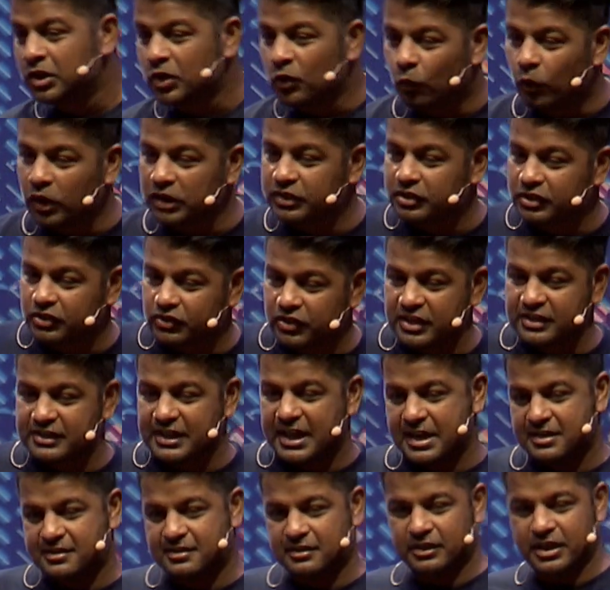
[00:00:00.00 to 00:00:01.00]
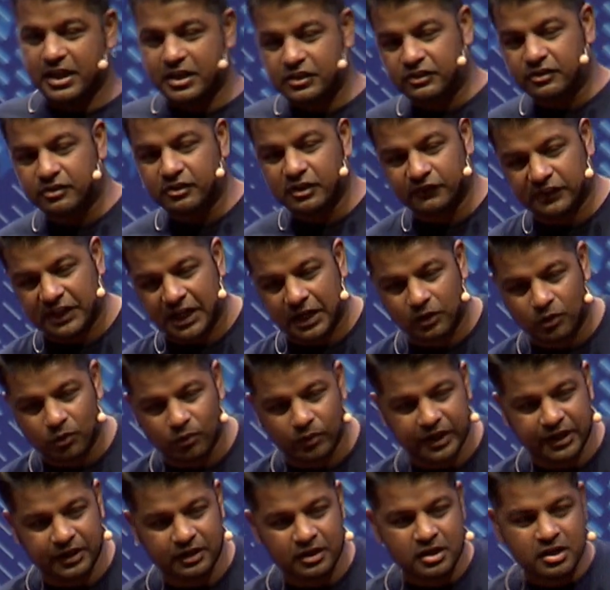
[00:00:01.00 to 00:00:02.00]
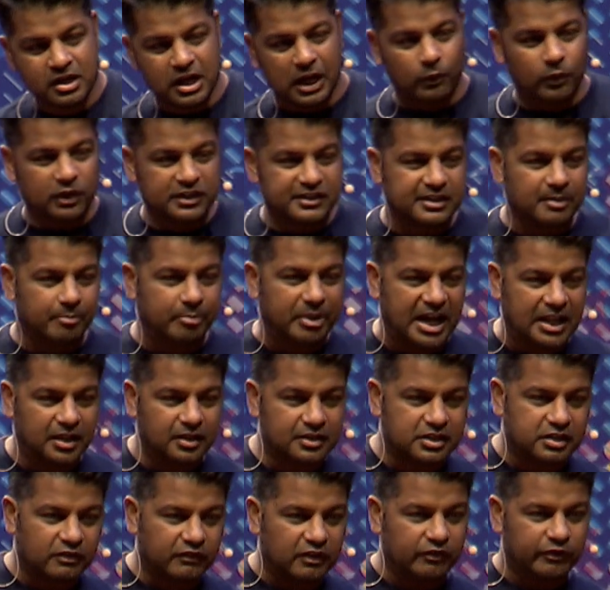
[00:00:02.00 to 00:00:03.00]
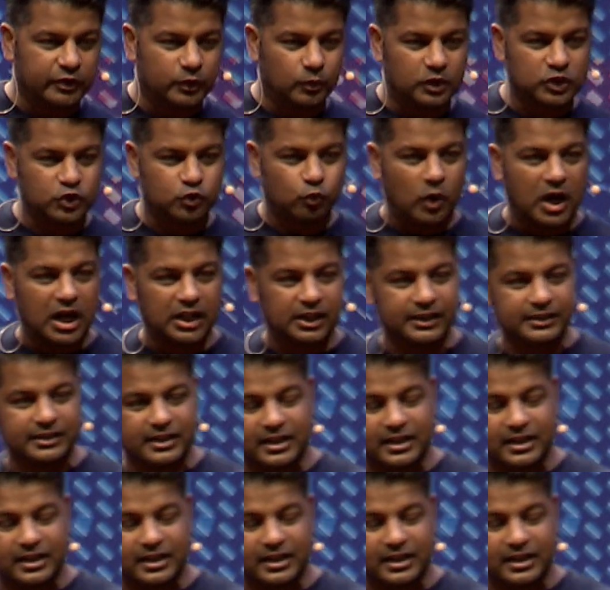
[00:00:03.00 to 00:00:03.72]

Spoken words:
What's the transactional history of that coin? And what's the balance of everyone's wallet